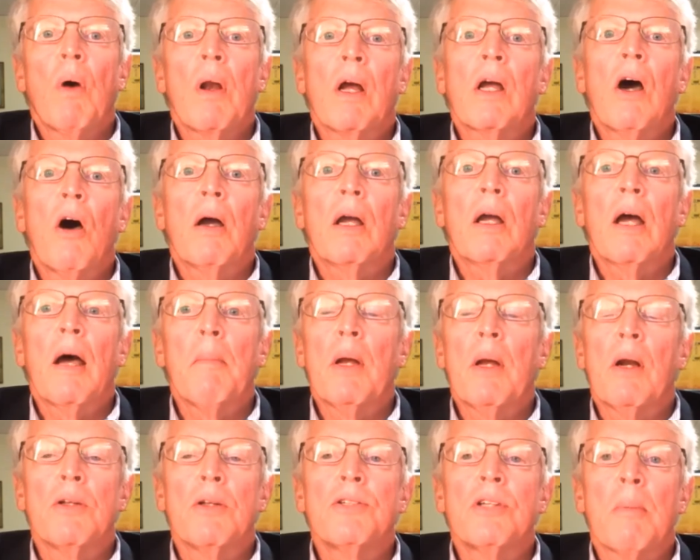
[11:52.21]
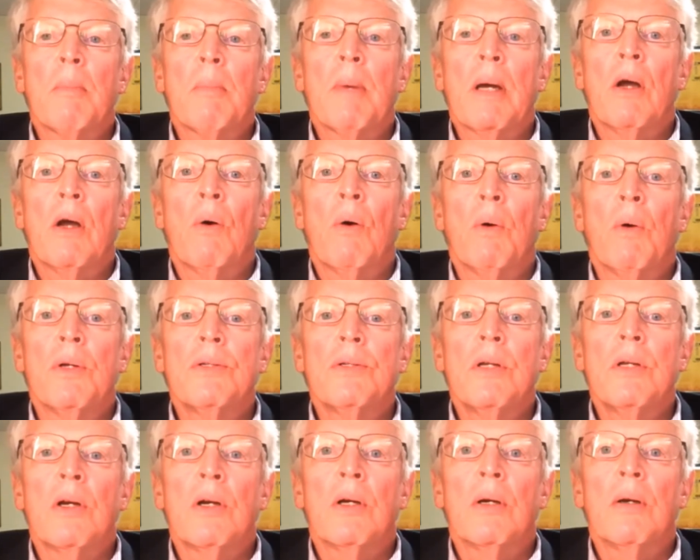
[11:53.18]
to comment on something I know is
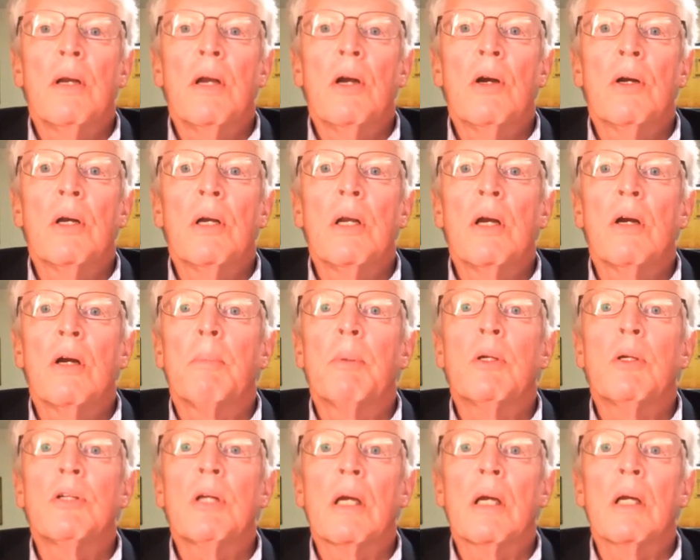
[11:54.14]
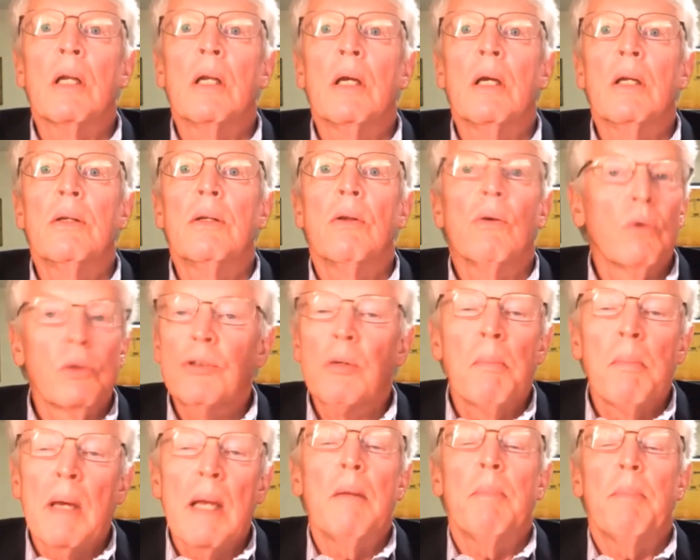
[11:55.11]
near and dear, particularly to
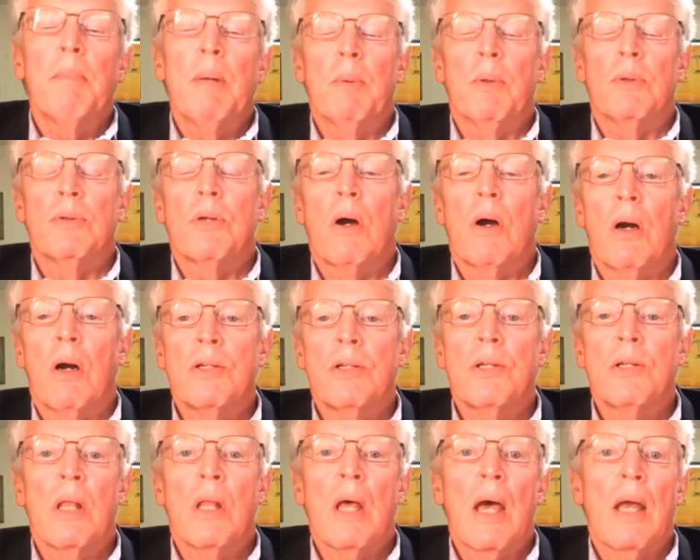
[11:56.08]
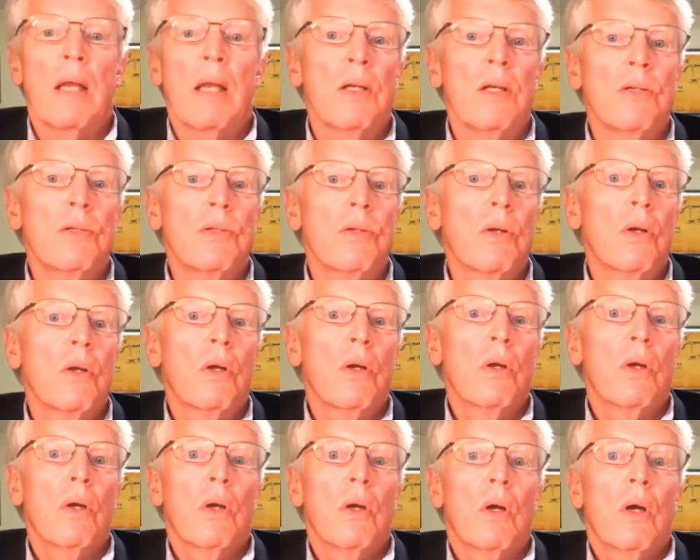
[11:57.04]
many people's hearts, and that is
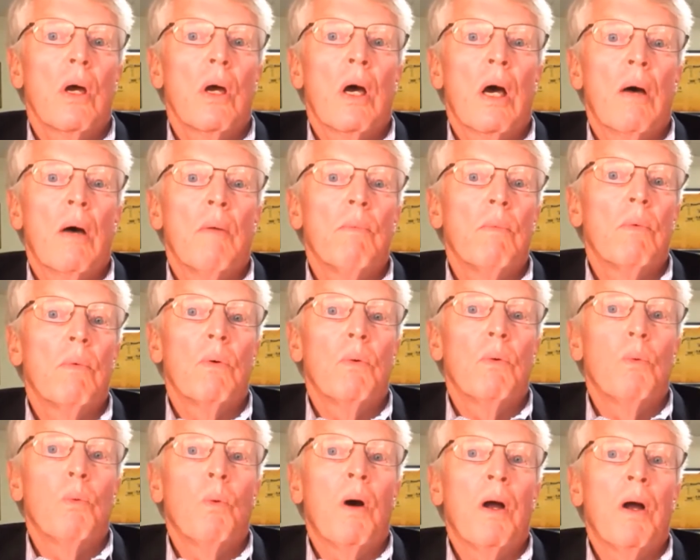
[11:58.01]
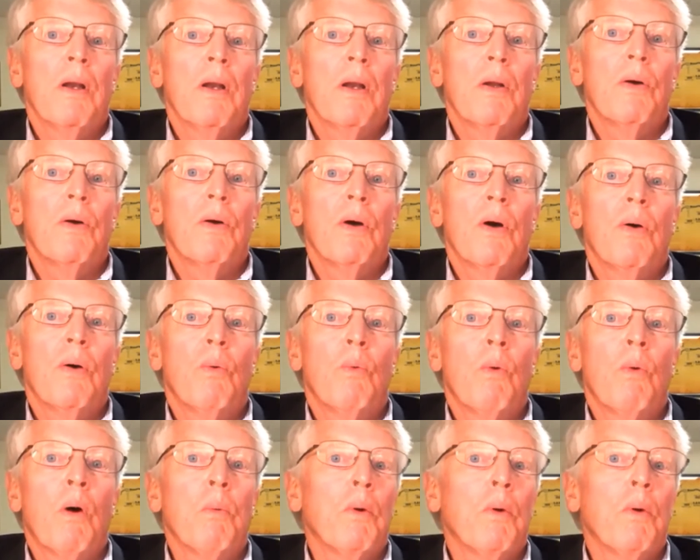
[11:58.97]
what
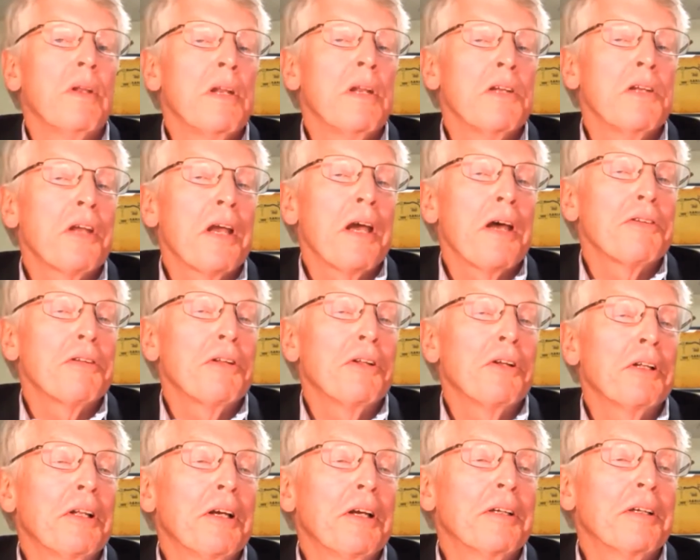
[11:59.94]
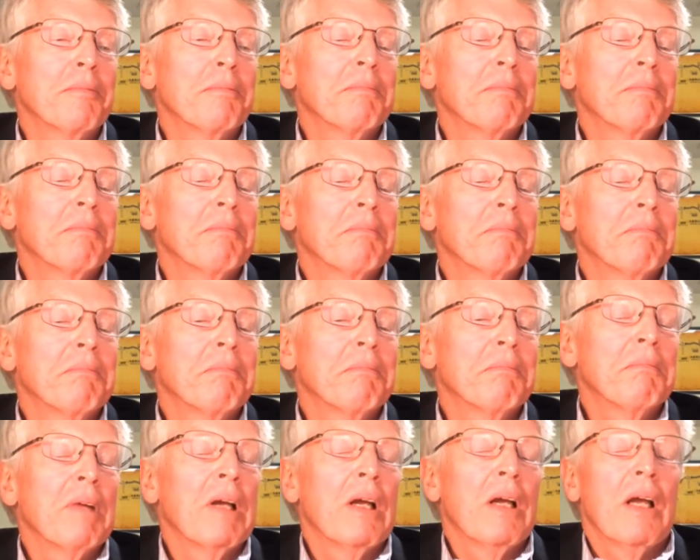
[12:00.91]
will the discounts like
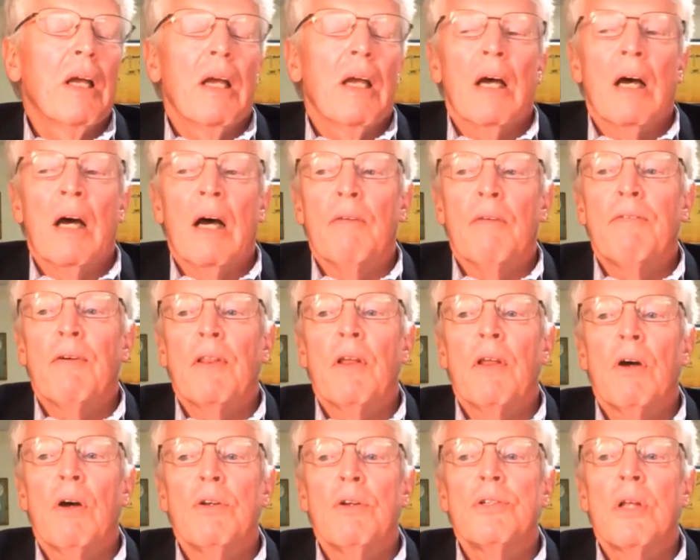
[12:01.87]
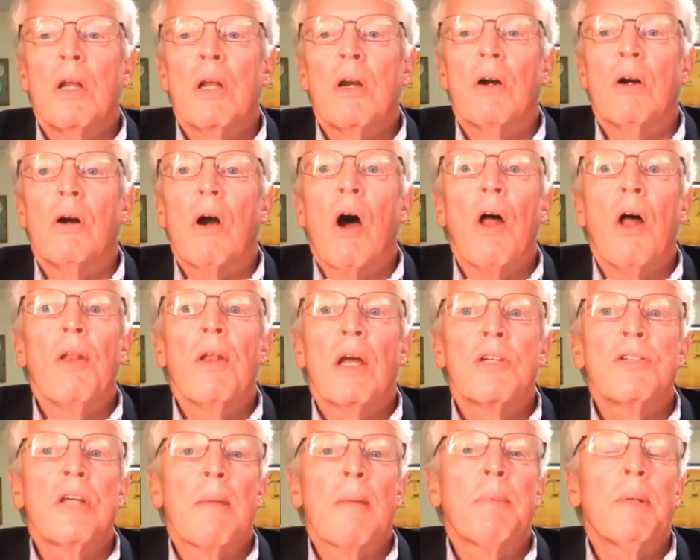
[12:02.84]
for those that are
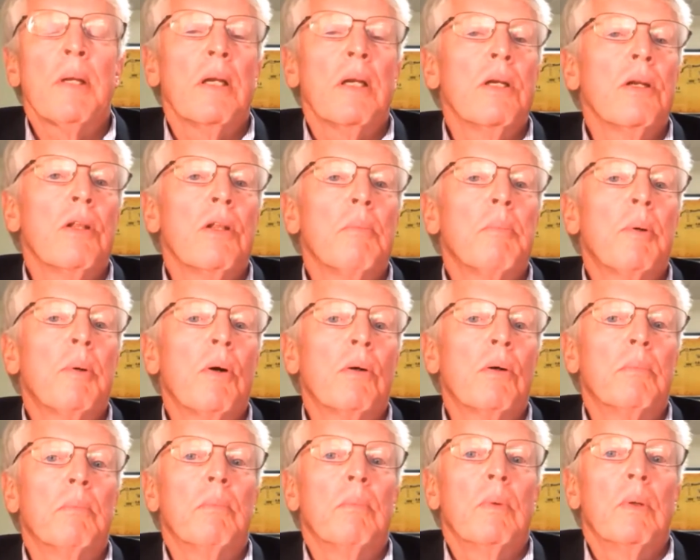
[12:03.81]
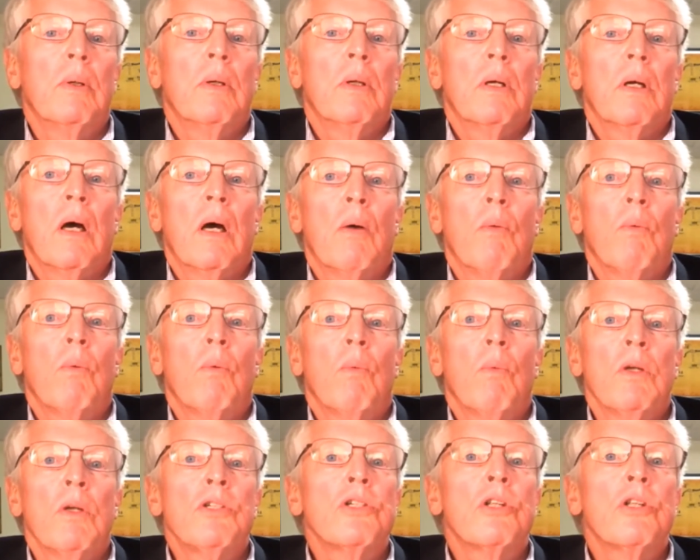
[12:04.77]
accepted into the program,
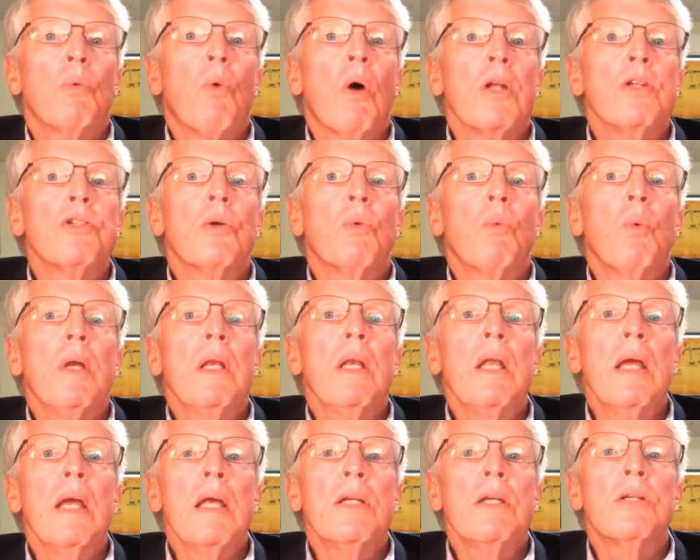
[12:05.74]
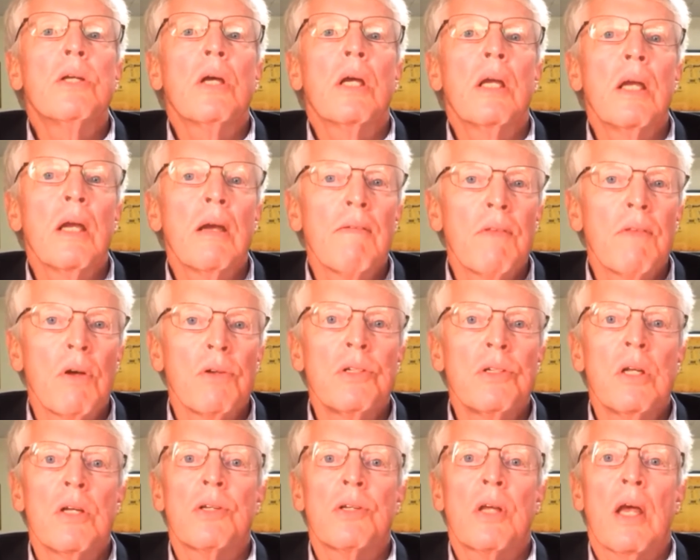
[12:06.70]
which is the ones that we need to give
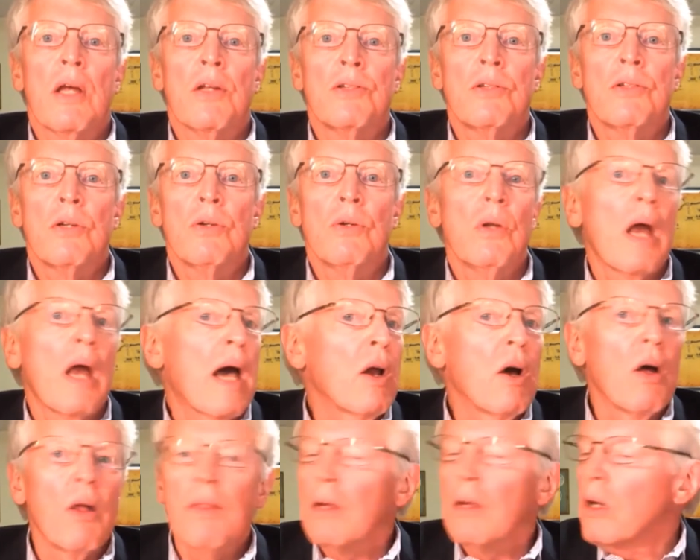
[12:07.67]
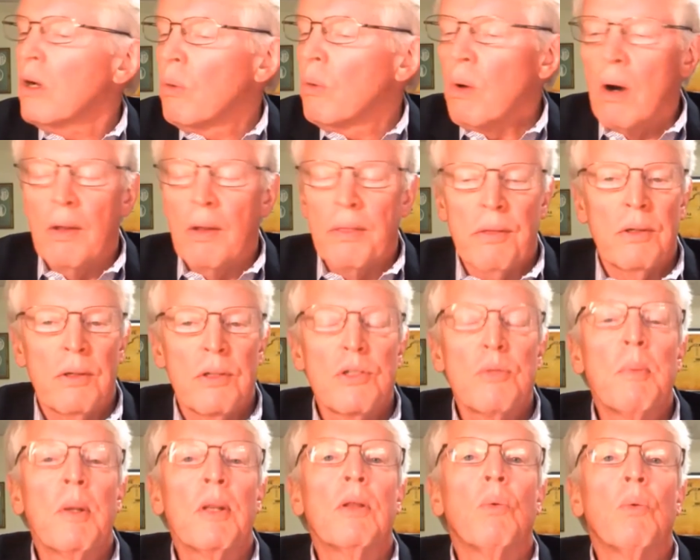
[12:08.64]
those discounts to, not all the
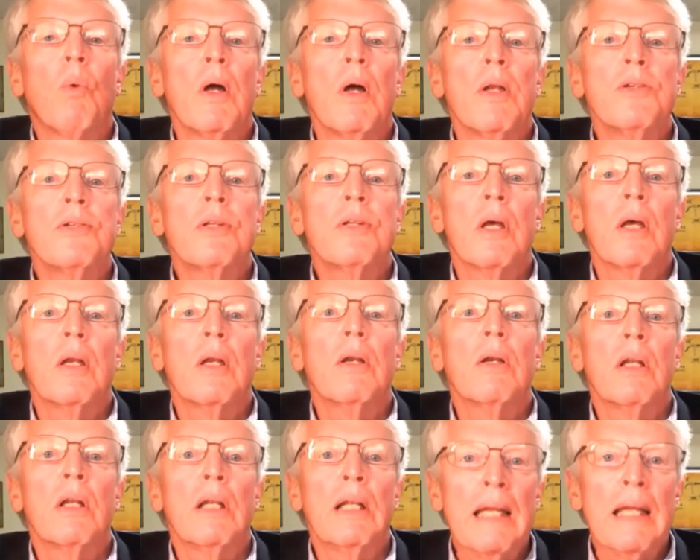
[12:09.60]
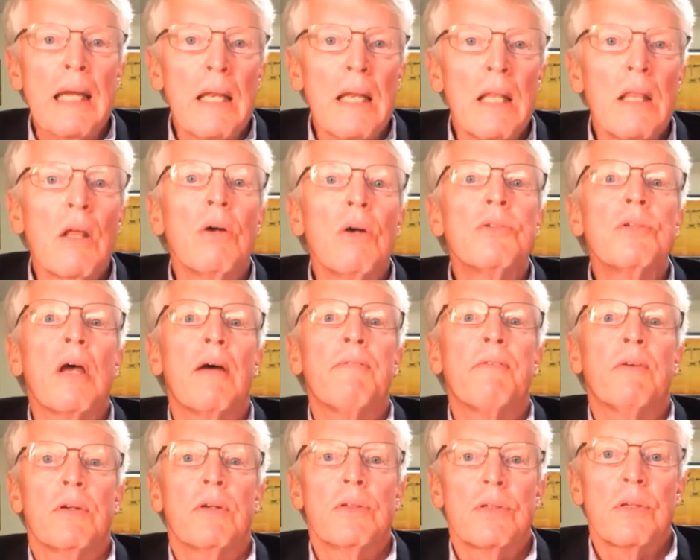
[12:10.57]
co-authors, but the ones that lead those
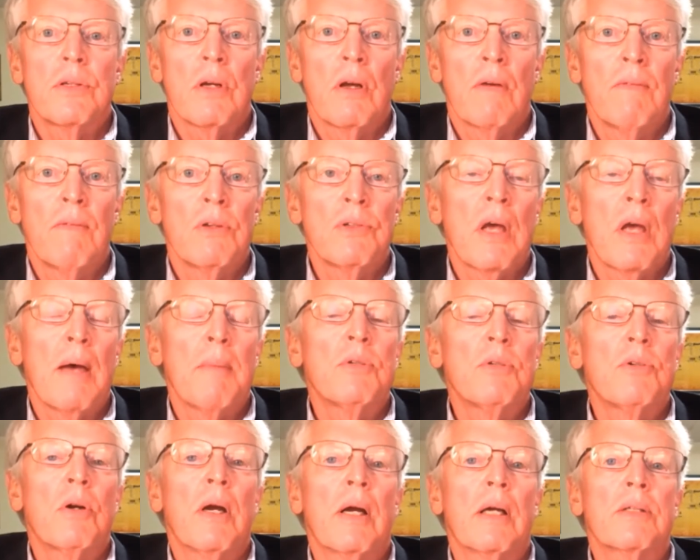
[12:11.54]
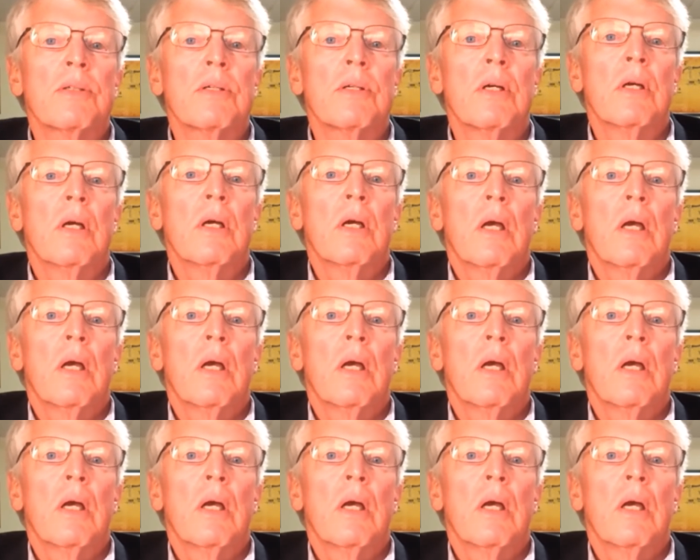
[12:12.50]
efforts of those abstracts.